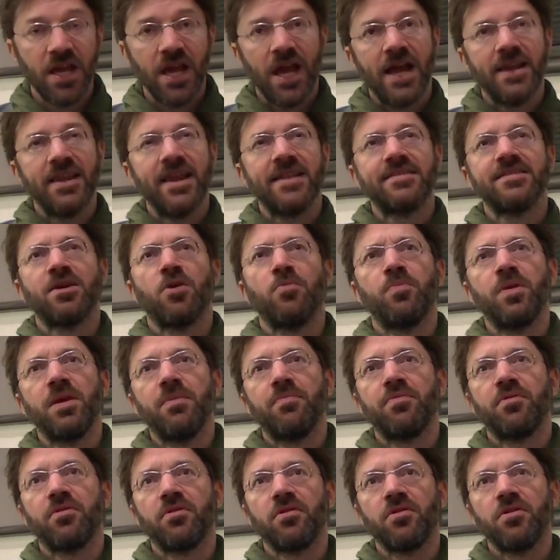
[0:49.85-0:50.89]
And that's how
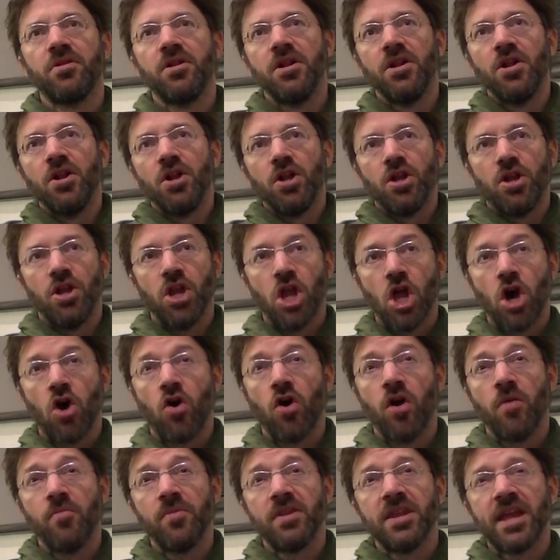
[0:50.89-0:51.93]
people
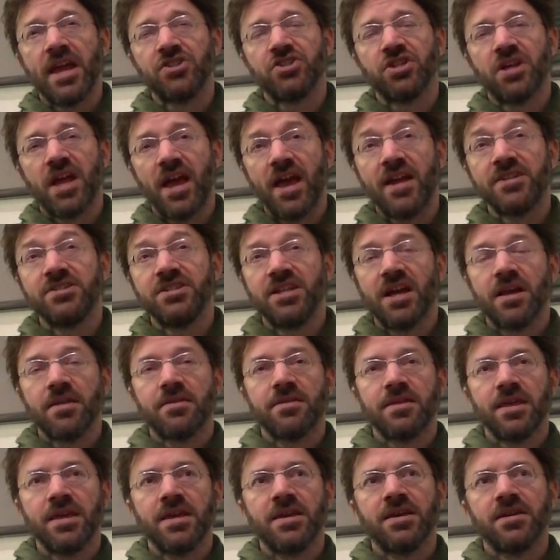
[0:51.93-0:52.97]
know him. And actually, I
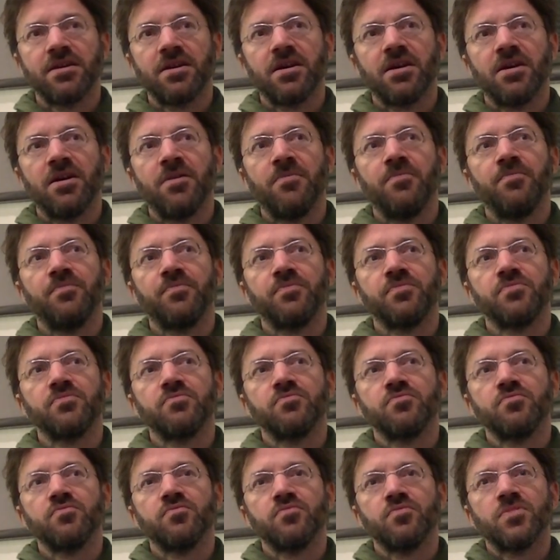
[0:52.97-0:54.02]
think
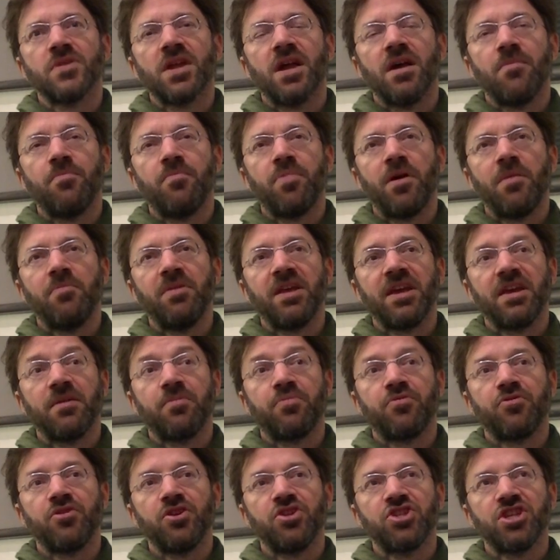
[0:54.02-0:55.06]
a public
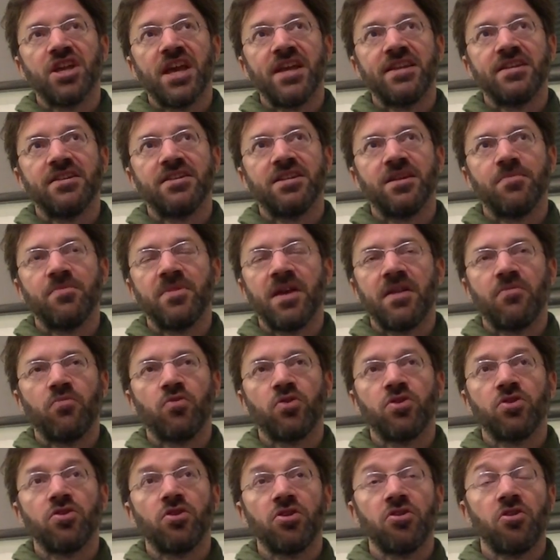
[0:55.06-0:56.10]
appreciated him that
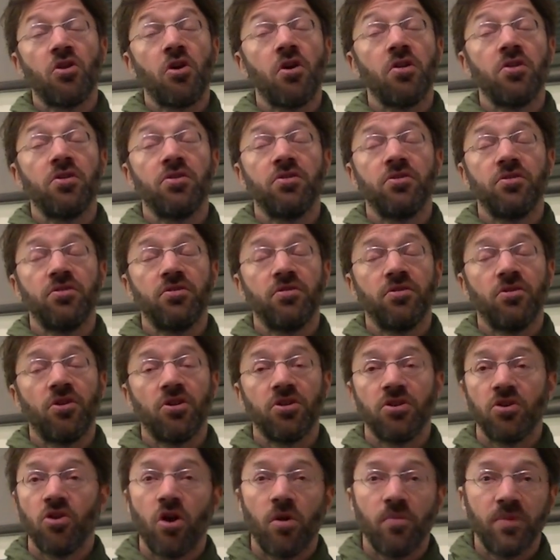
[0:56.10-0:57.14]
would not
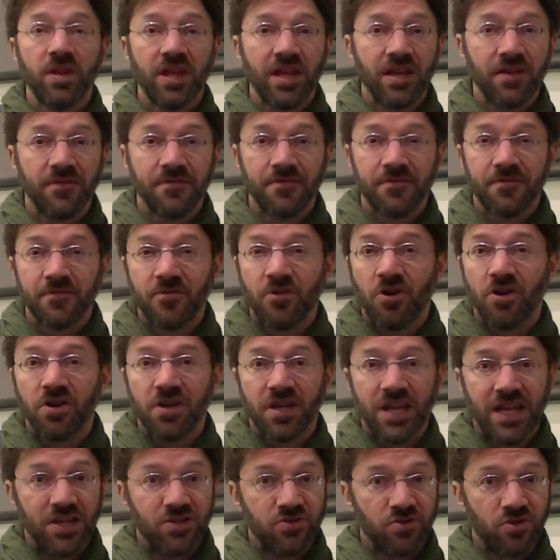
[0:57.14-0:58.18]
normally have
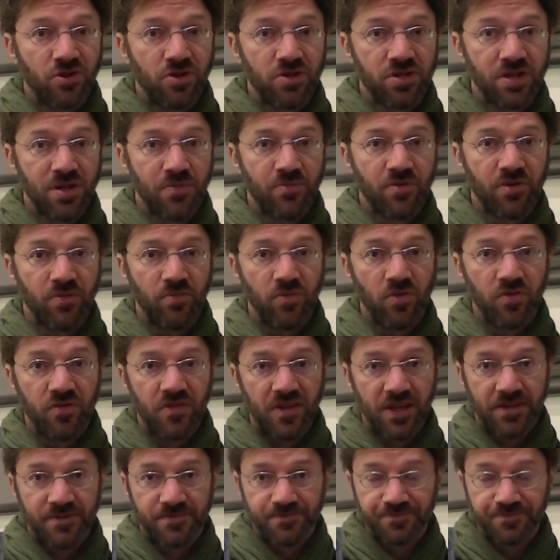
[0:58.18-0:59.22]
gotten into contemporary music.